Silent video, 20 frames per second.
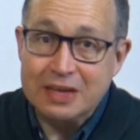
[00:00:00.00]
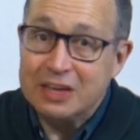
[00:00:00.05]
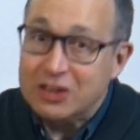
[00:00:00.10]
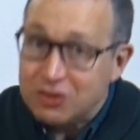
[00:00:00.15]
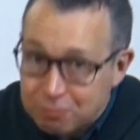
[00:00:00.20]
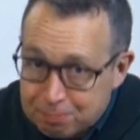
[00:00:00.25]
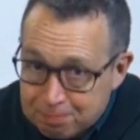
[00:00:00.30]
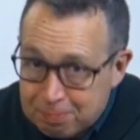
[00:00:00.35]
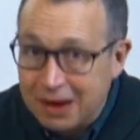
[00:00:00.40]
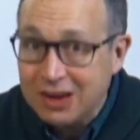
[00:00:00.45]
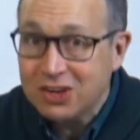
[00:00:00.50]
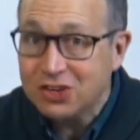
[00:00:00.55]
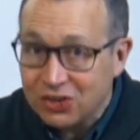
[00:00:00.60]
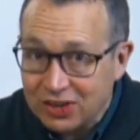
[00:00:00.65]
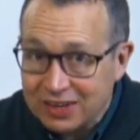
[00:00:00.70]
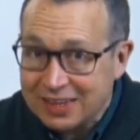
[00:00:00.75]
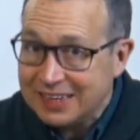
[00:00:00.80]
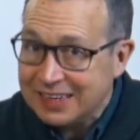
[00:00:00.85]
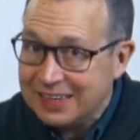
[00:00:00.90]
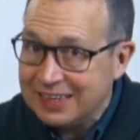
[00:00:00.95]

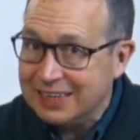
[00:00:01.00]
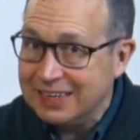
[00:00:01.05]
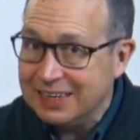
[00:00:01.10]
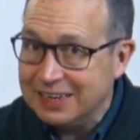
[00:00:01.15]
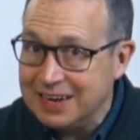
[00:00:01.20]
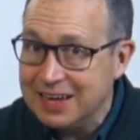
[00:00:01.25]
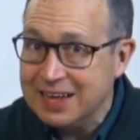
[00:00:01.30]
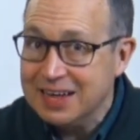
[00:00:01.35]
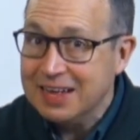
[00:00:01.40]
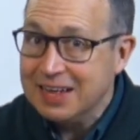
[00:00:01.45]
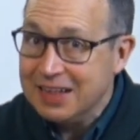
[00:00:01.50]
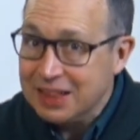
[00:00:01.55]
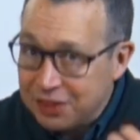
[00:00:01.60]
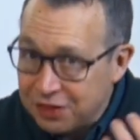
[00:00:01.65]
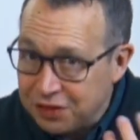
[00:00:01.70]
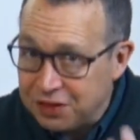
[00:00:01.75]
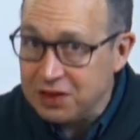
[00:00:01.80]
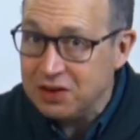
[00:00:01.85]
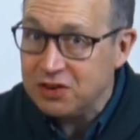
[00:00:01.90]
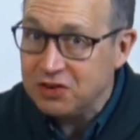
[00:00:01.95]
especially in
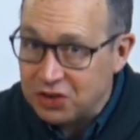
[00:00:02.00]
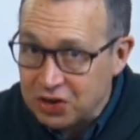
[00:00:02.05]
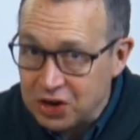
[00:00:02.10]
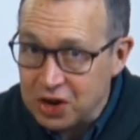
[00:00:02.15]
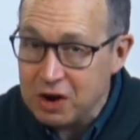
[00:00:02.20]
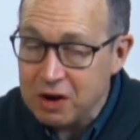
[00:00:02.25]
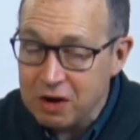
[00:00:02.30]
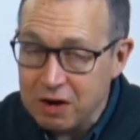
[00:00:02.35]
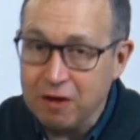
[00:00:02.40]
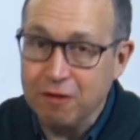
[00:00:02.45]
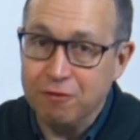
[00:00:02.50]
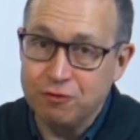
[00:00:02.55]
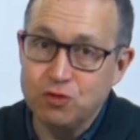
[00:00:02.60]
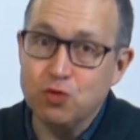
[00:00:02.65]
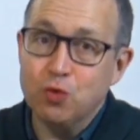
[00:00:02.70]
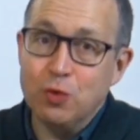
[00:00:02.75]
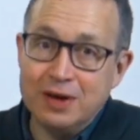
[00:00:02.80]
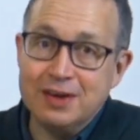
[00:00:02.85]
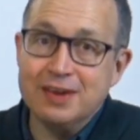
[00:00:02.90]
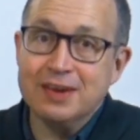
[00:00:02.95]
this year of
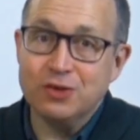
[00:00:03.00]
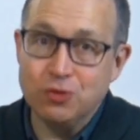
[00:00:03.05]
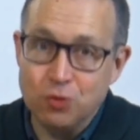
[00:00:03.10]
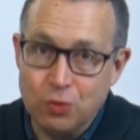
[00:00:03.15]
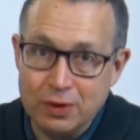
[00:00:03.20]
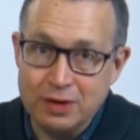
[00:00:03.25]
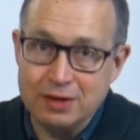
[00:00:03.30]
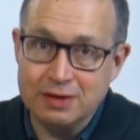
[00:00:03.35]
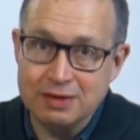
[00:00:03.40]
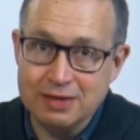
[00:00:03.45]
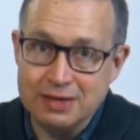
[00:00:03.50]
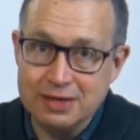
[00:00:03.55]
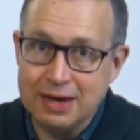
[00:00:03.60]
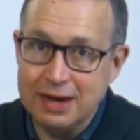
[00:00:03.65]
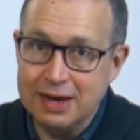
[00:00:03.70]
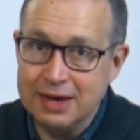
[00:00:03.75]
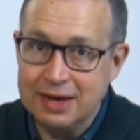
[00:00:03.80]
2020.